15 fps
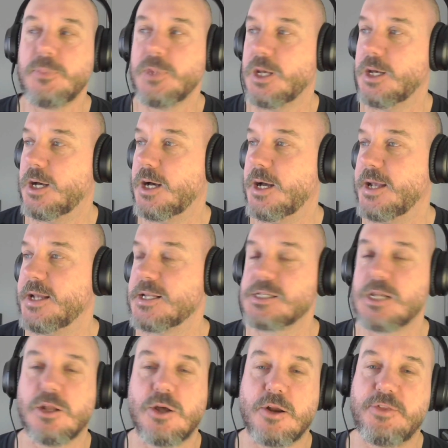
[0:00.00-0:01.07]
he does
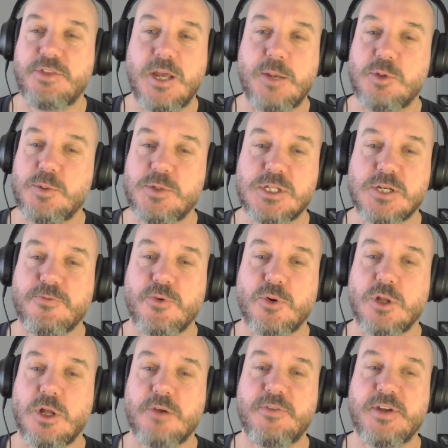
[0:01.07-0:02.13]
a lot of themed music for a
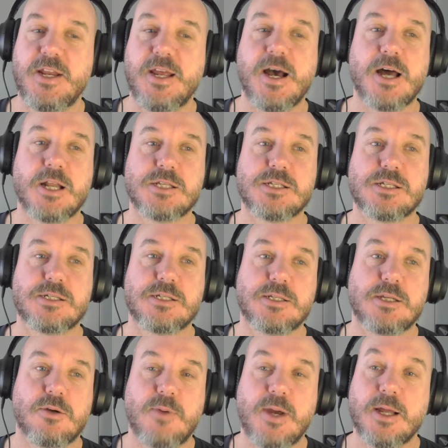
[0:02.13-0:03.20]
lot of indie artists
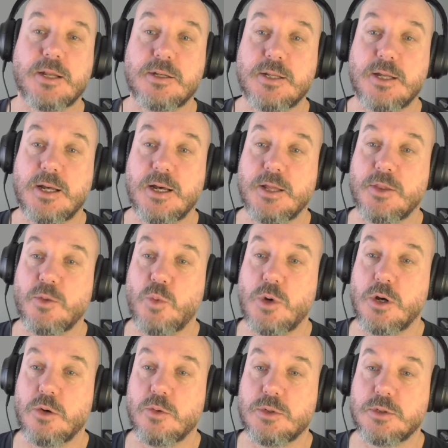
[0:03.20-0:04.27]
around the
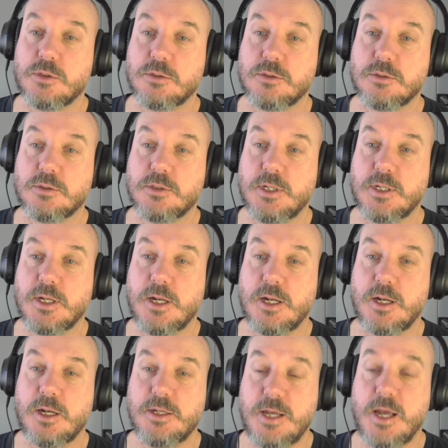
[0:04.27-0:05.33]
world.
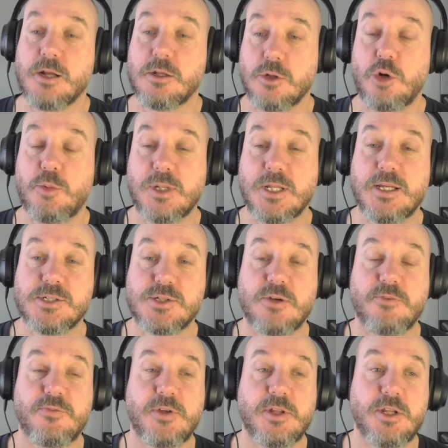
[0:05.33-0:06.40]
Globally, sort
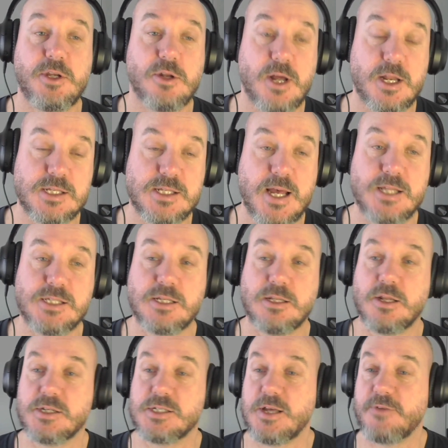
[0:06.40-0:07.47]
of in the United States, a
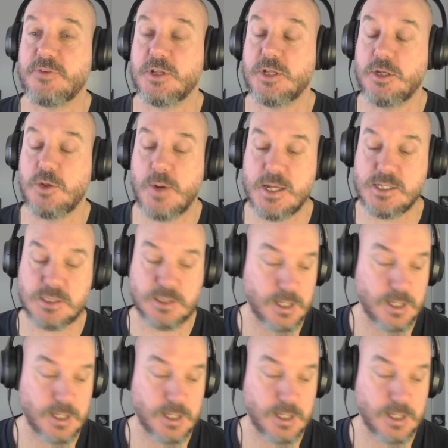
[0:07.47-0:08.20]
lot of stuff in the US.